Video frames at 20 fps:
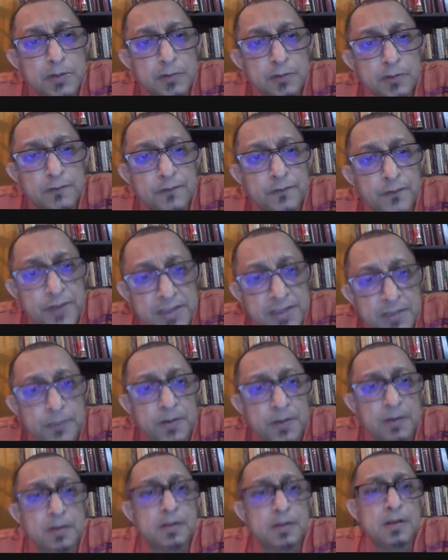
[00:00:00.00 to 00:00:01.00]
sort of
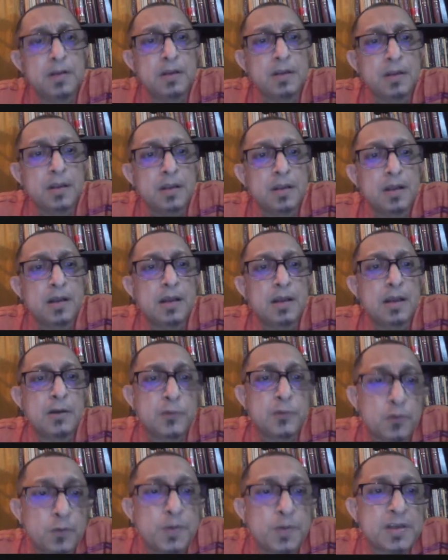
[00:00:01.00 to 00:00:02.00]
visible
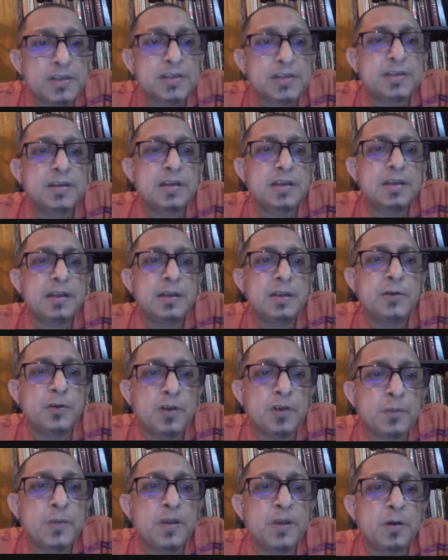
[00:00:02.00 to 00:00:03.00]
and robust
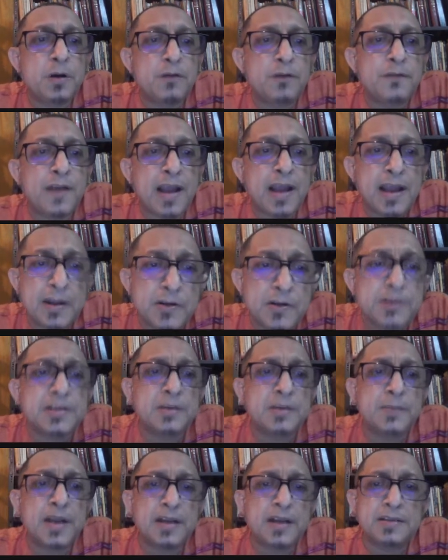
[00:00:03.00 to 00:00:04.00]
economy of
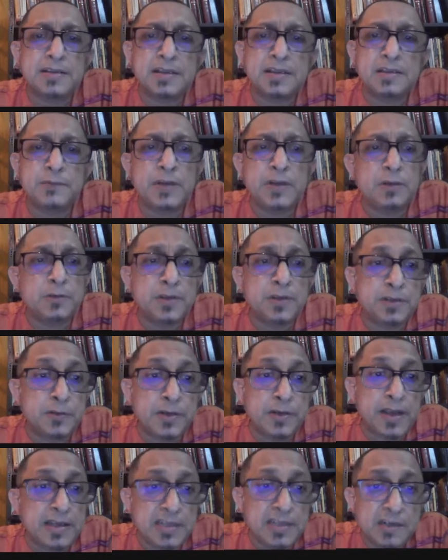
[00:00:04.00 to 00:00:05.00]
handwritten magazines. We know that
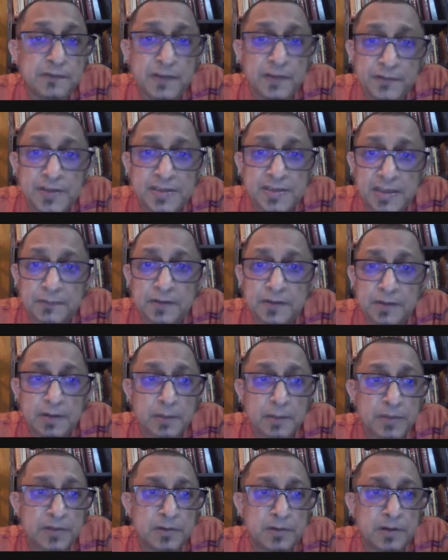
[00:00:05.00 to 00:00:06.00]
during
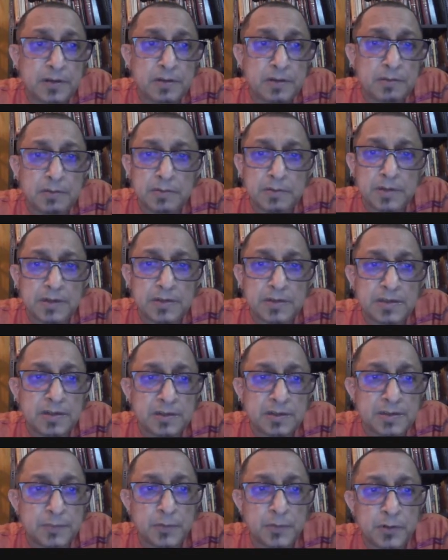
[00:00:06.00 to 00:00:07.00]
1857, I mean,
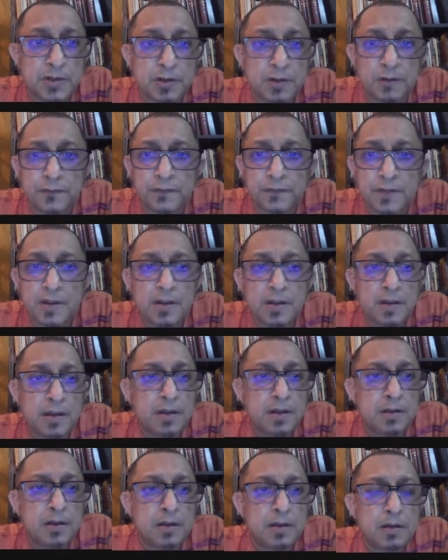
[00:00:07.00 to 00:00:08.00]
there is a body of,
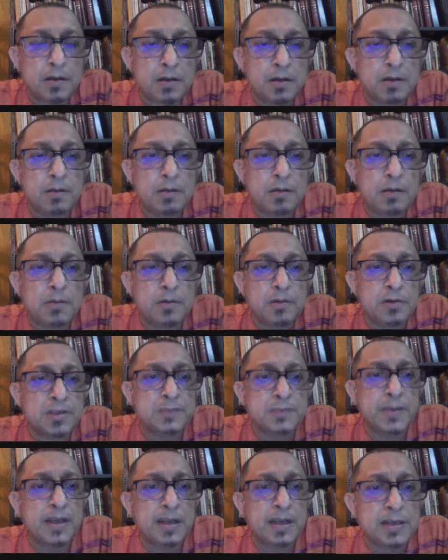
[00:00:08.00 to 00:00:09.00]

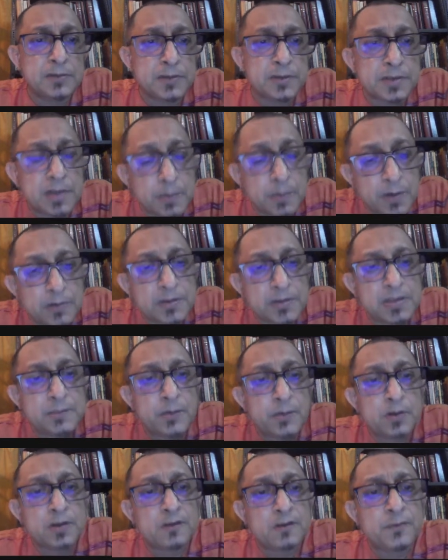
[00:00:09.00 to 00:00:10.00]
Chris Bailey has written about
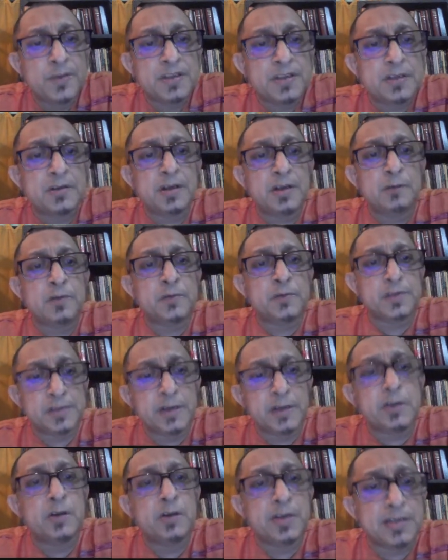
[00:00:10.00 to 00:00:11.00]
this body of material which
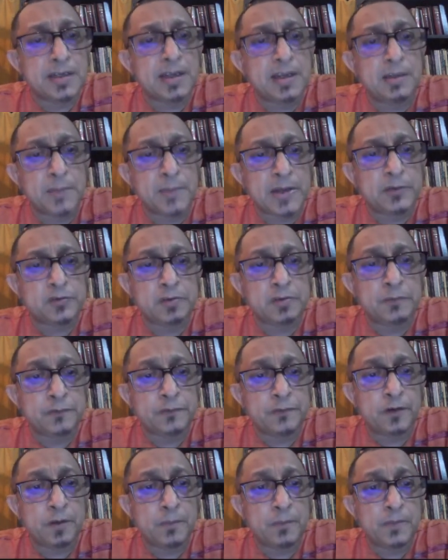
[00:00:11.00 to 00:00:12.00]
was circulating in
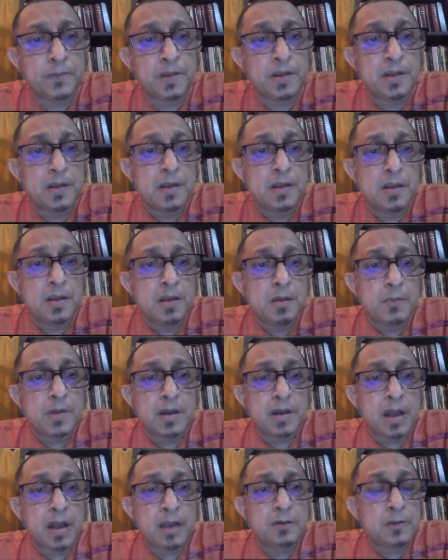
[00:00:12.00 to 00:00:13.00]
manuscript form.
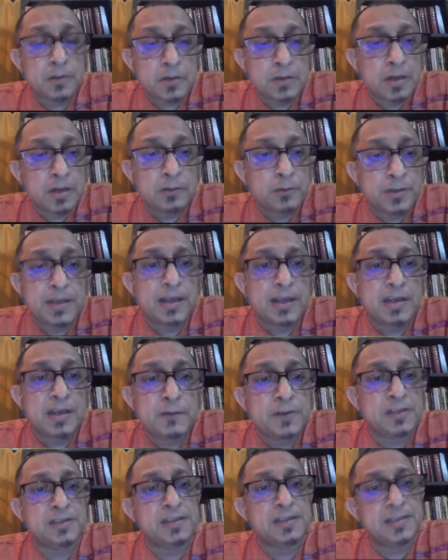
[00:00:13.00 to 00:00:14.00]
But I don't think
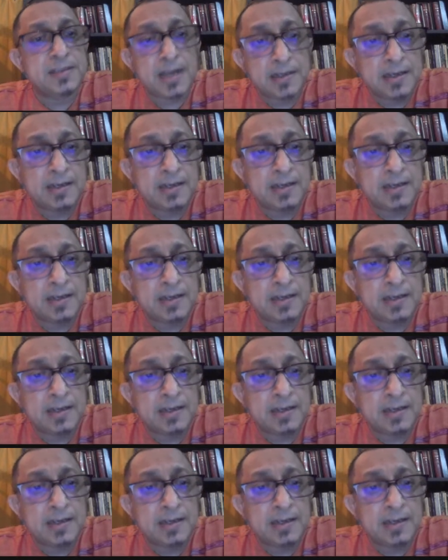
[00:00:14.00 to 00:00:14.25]
anyone has